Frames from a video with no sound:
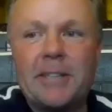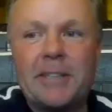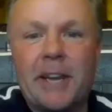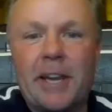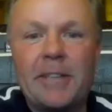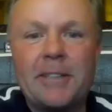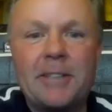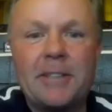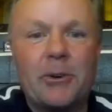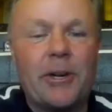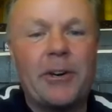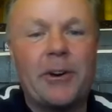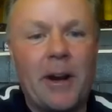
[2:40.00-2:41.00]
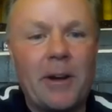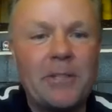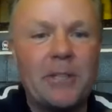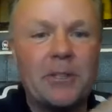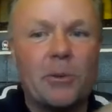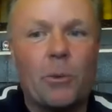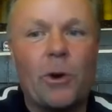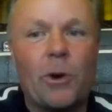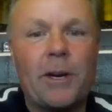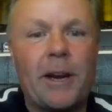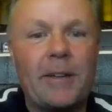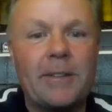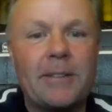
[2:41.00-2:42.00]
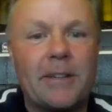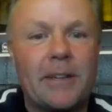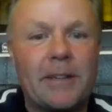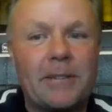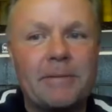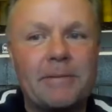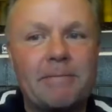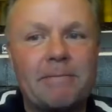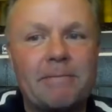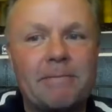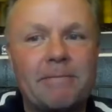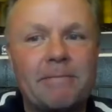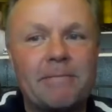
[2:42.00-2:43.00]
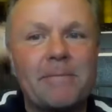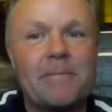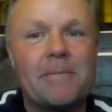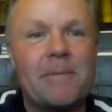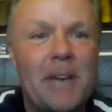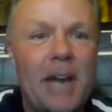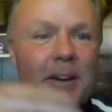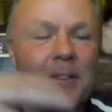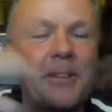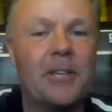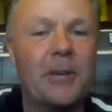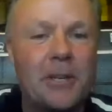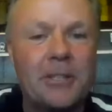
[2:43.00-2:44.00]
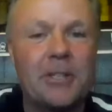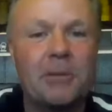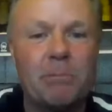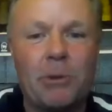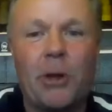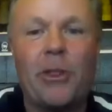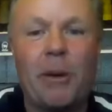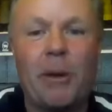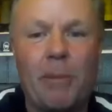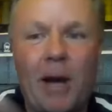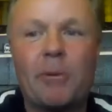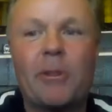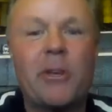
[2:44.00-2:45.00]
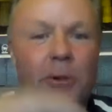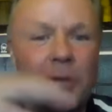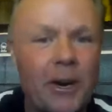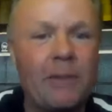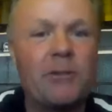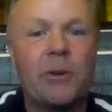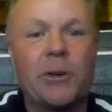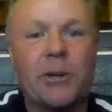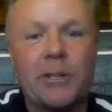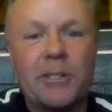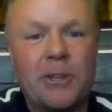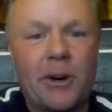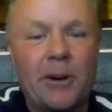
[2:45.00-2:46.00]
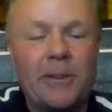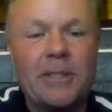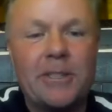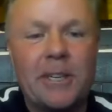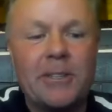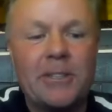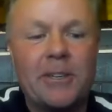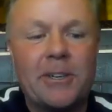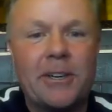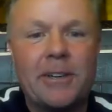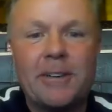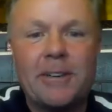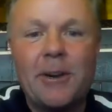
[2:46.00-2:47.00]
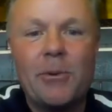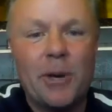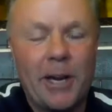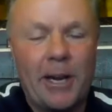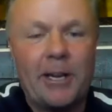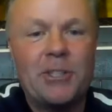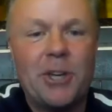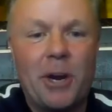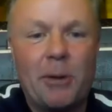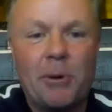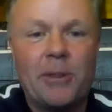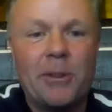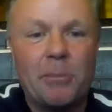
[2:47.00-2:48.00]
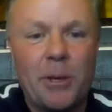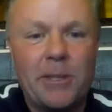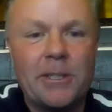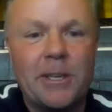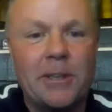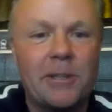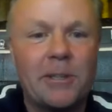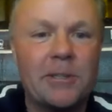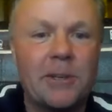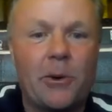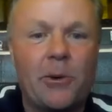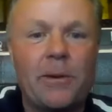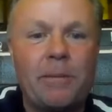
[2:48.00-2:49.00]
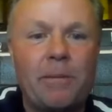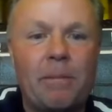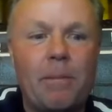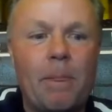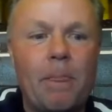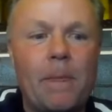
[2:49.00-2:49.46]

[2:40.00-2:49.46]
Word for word: kind of sense during your offseason workouts that not that you could just blow them out, but that you'd get off to a good start this season and we're kind of chomping at the bit to get this going?